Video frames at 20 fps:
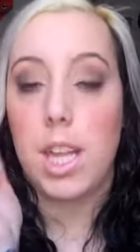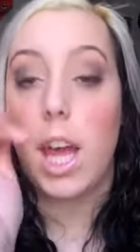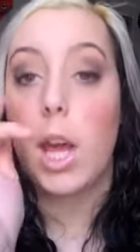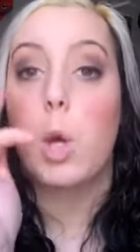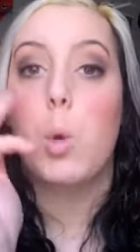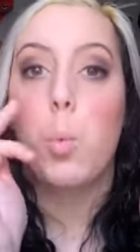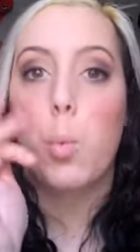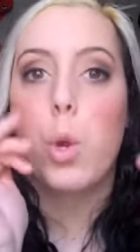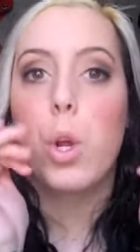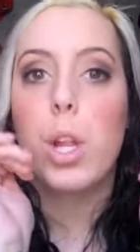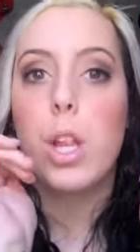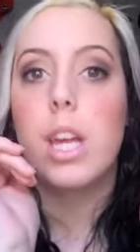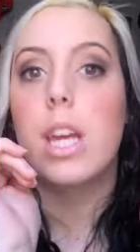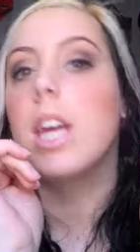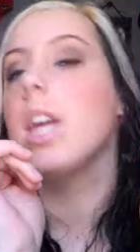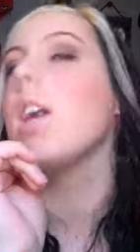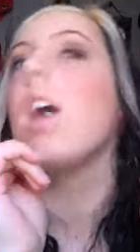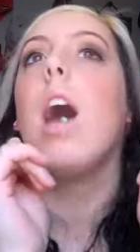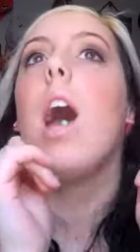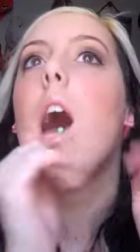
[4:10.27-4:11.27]
Like
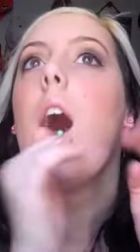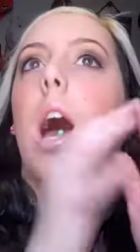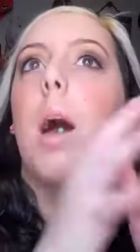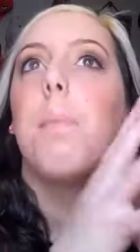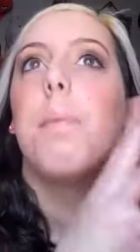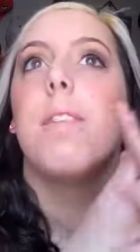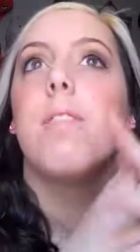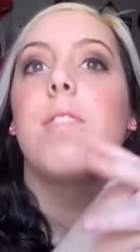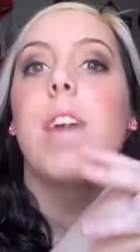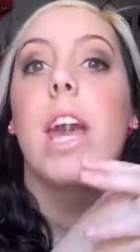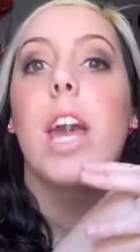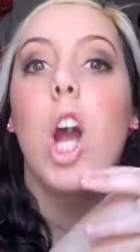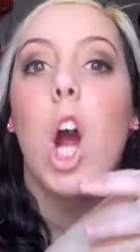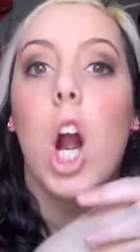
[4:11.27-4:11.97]
really, um, if they